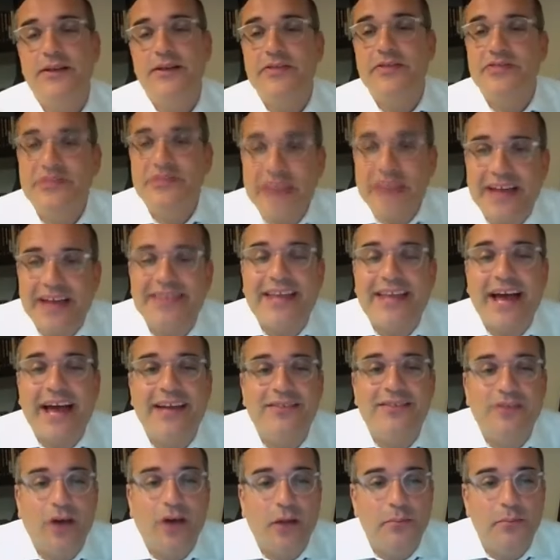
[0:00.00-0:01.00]
That guy,
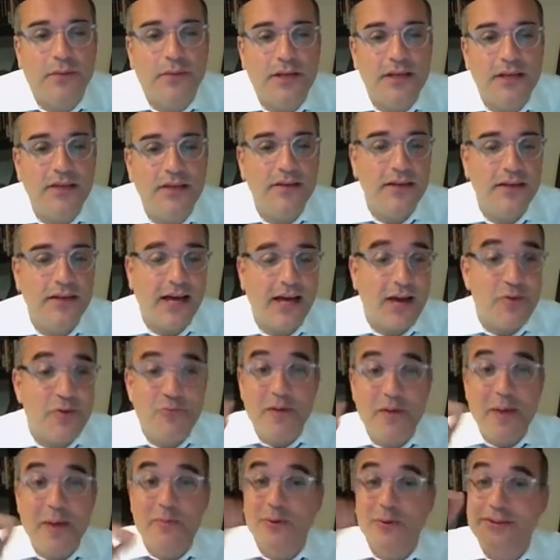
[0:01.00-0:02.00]
Tommy, I
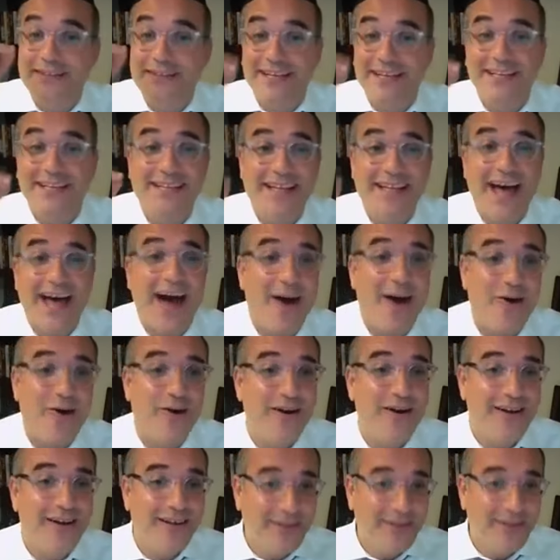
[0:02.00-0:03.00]
remember till now
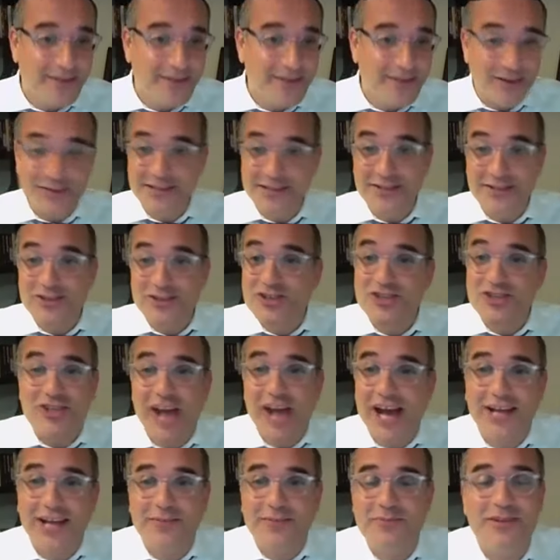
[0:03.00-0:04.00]
because it
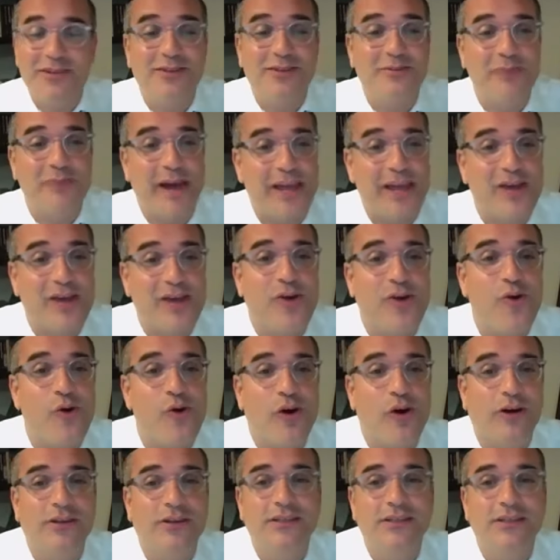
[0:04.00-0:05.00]
shocked me to my core.
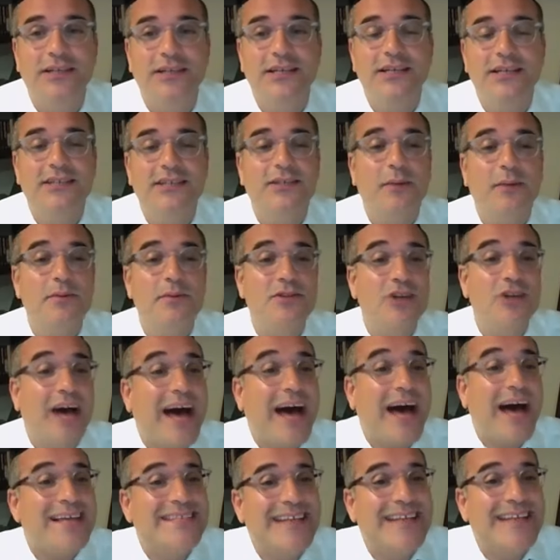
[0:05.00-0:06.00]
Tommy, the
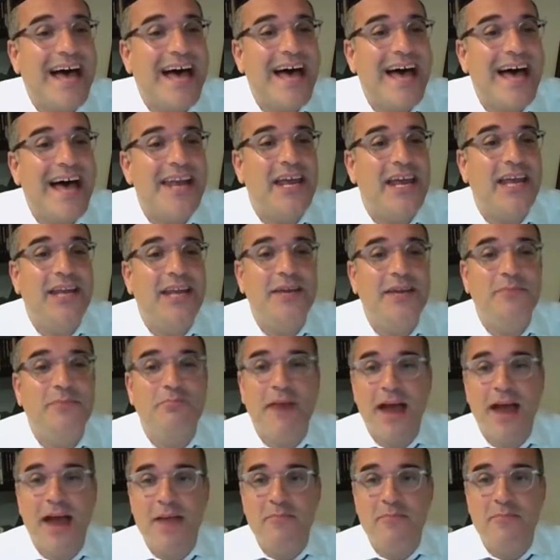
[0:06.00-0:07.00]
Chazan in
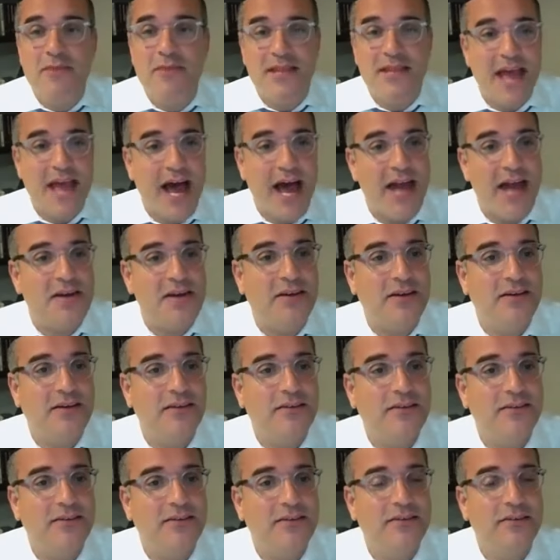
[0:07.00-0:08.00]
my minyan,
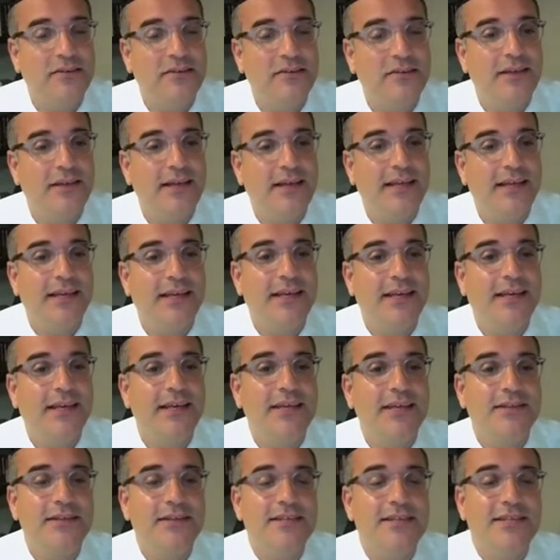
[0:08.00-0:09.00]
he
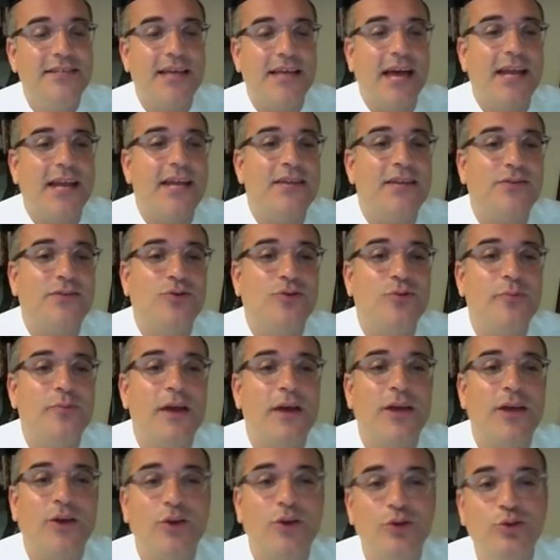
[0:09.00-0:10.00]
decided to
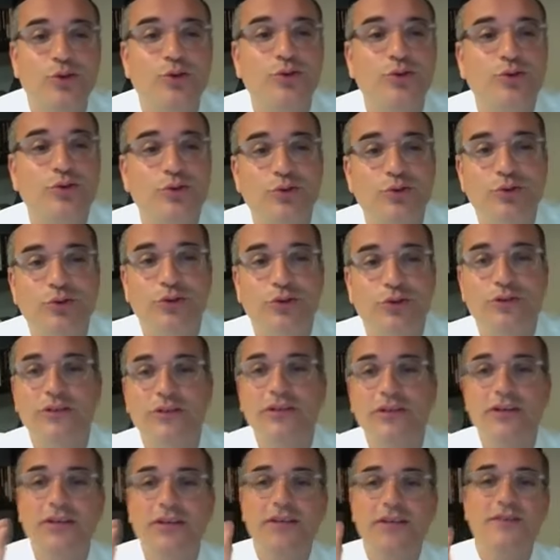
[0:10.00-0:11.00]
make a new tune
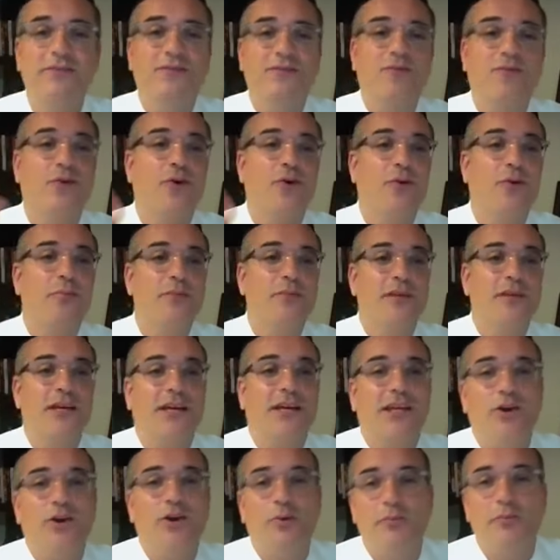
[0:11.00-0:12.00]
for
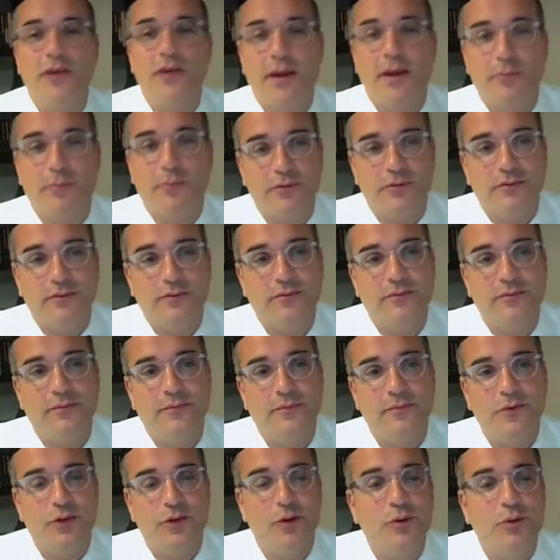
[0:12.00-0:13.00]
Miyachio Miyamut.
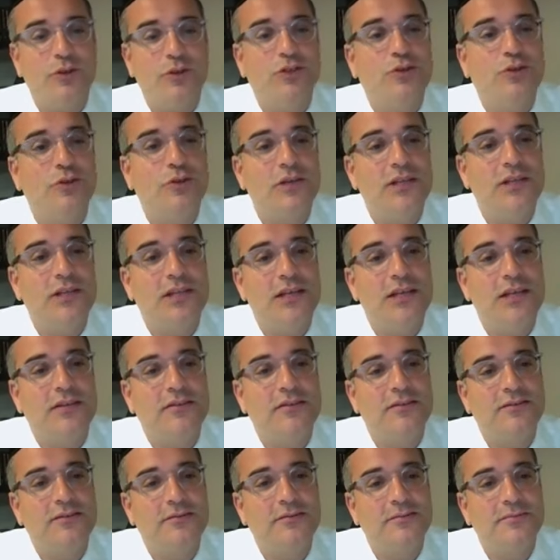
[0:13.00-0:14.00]
You know which tune he did?
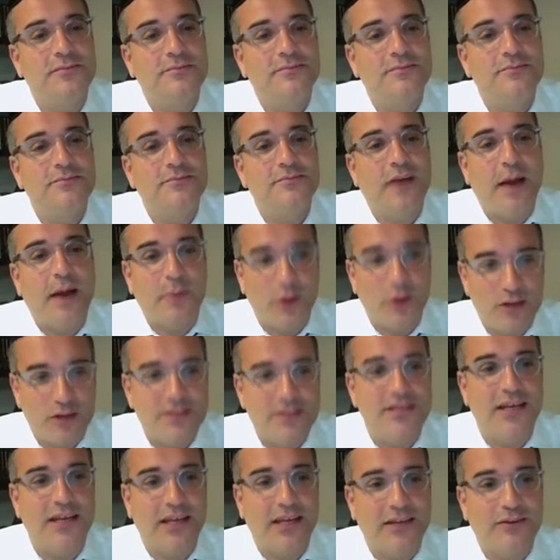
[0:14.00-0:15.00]
I'm going to
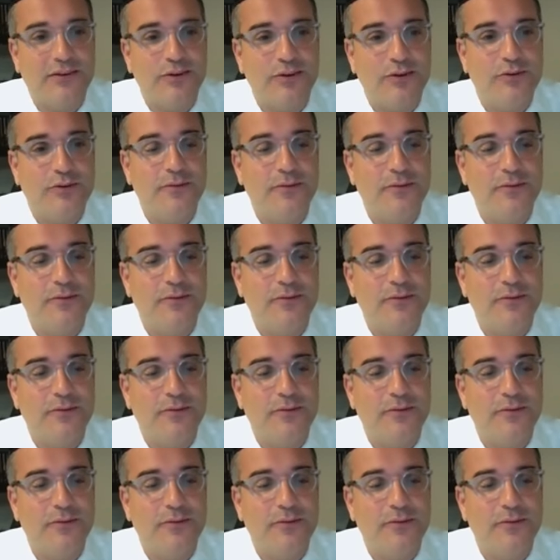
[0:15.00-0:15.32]
sing it to you.